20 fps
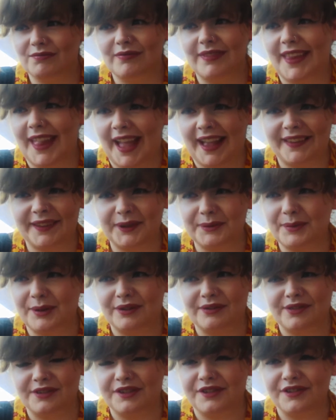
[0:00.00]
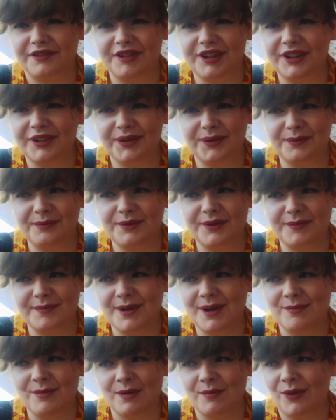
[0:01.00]
ask me for a threesome with me
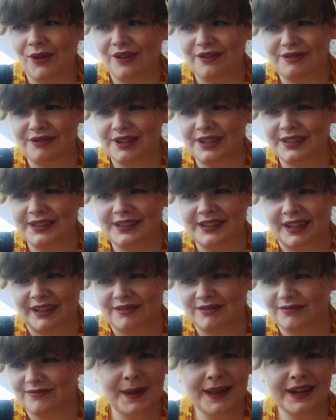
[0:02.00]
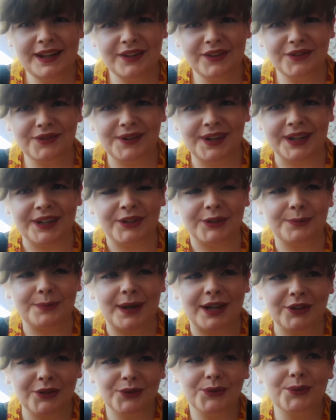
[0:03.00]
and my boyfriend. And it's strange, but
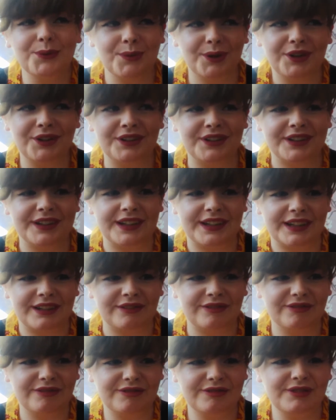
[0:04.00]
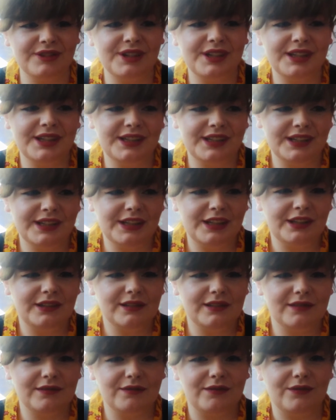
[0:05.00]
I do wonder if
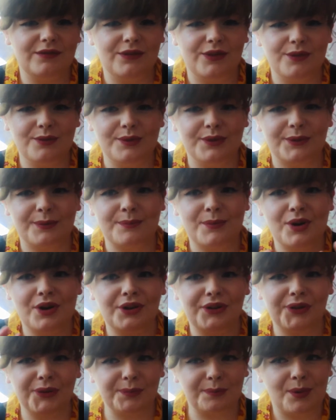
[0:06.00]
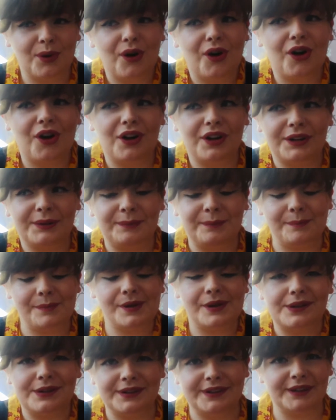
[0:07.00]
there was more support in
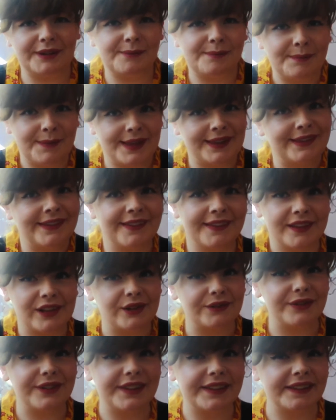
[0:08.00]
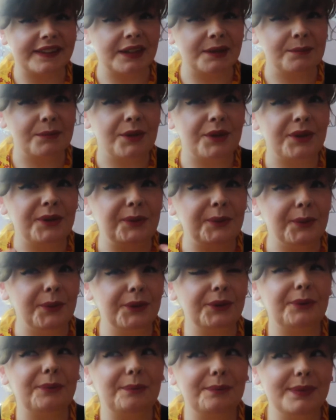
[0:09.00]
building men's self-esteem, that there
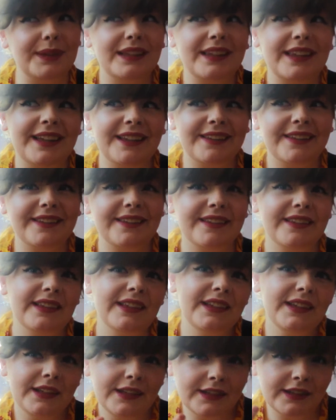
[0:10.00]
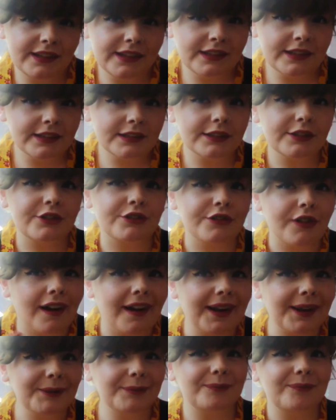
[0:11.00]
would be less
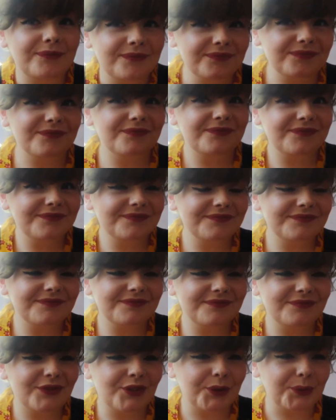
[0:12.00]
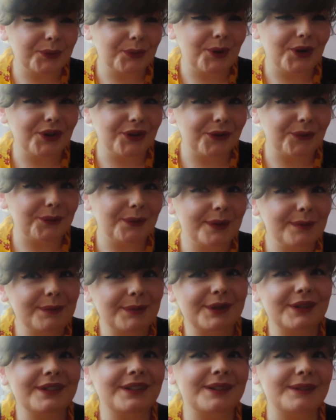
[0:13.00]
crime towards
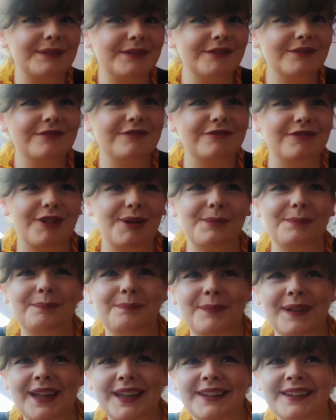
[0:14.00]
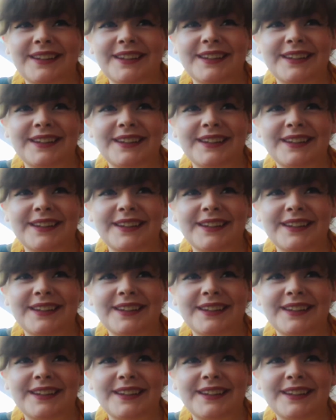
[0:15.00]
women from men.